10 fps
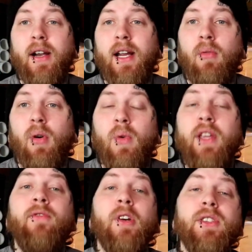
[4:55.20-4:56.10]
area where
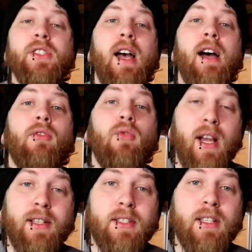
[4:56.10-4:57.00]
we first got
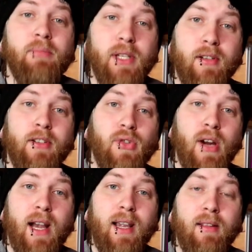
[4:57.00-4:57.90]
Rex the Bearded
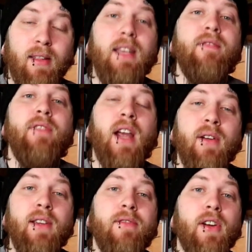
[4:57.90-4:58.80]
Dragon, the
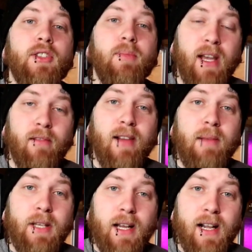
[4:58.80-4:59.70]
very first pet
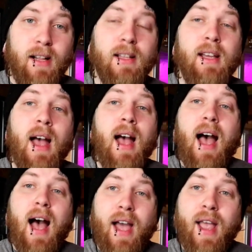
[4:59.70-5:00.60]
reptile
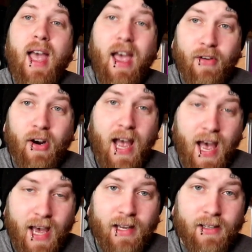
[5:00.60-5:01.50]
I ever
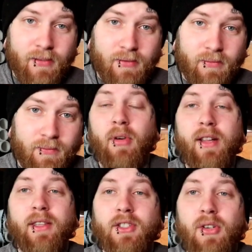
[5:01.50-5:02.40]
had. I brought